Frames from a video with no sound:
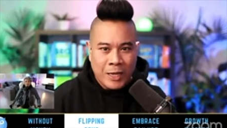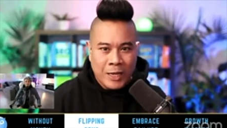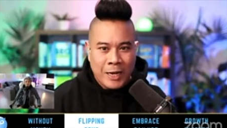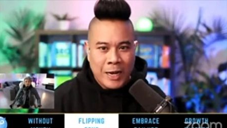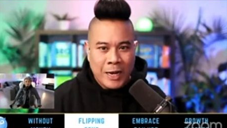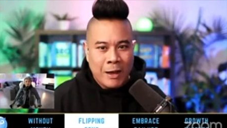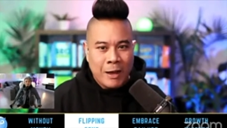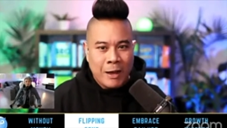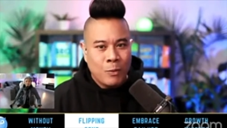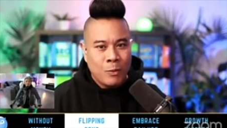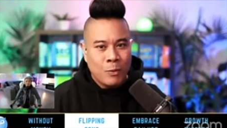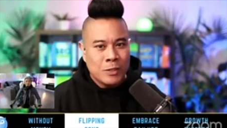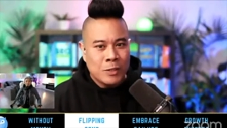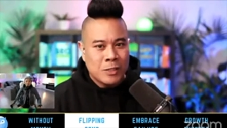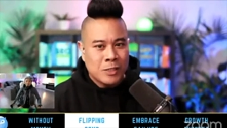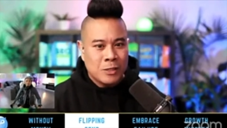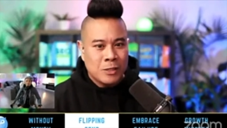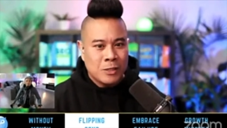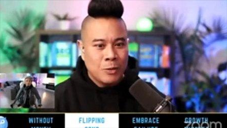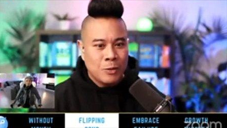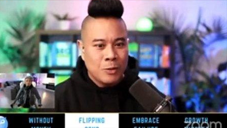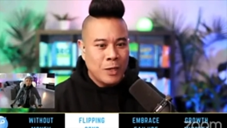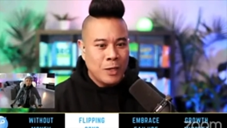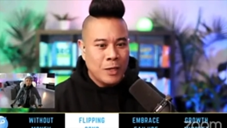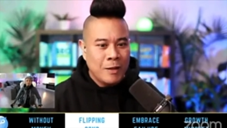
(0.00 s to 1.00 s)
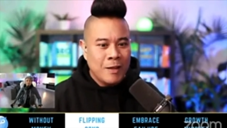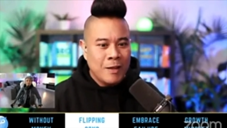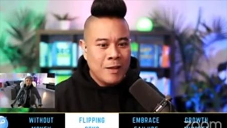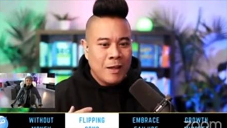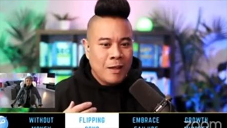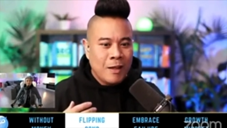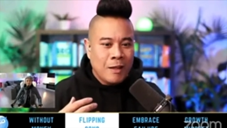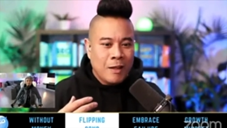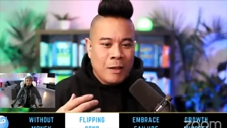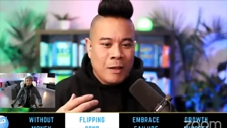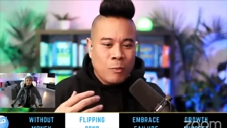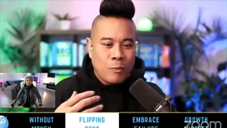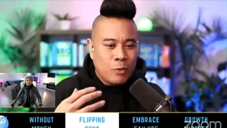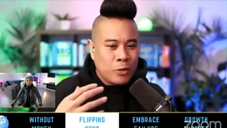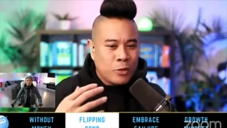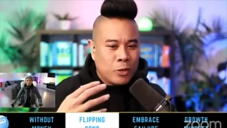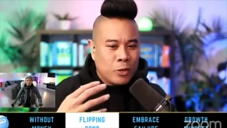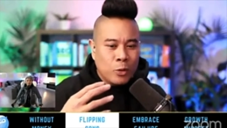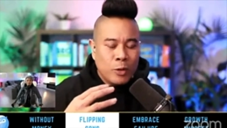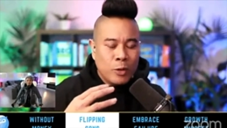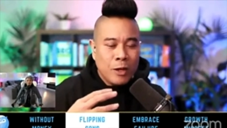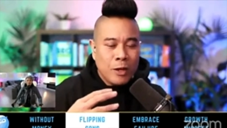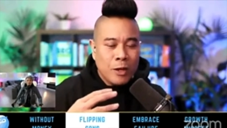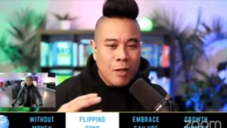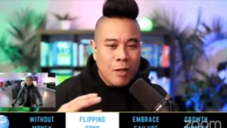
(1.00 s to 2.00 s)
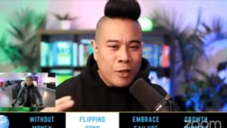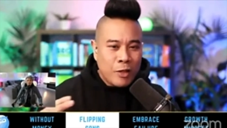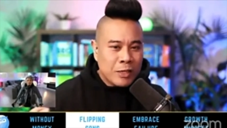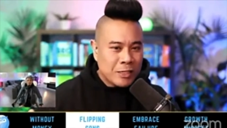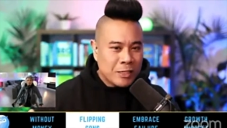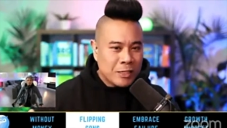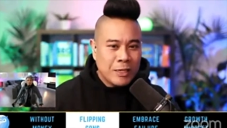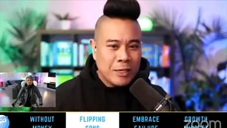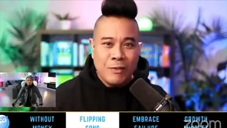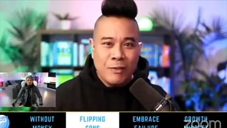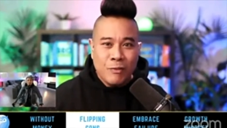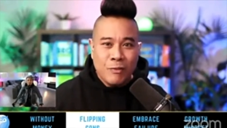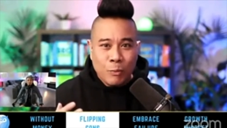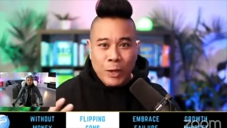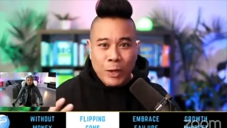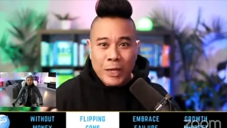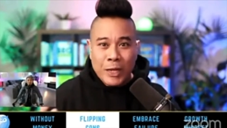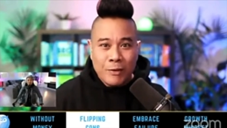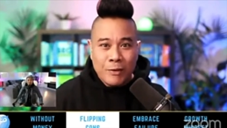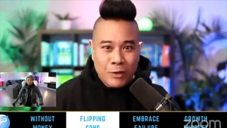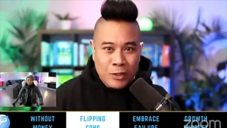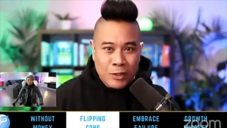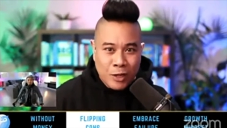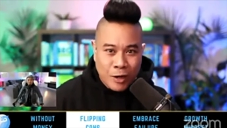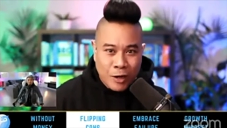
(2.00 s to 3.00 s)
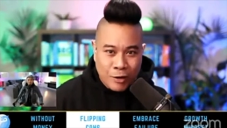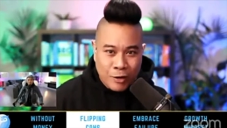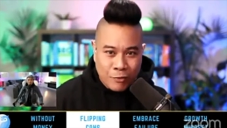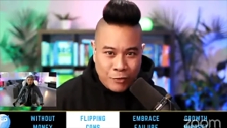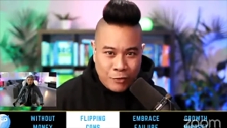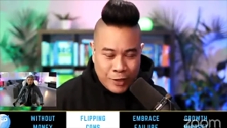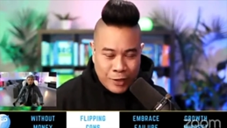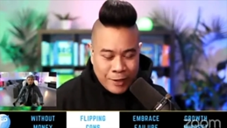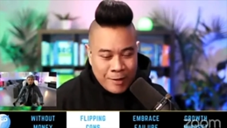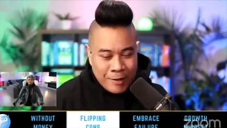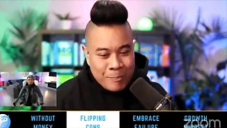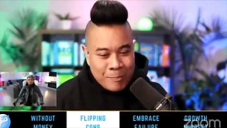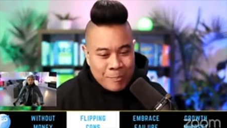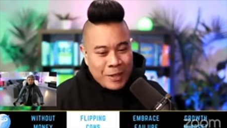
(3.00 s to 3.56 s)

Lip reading: and I was doing all this, and even wedding photography.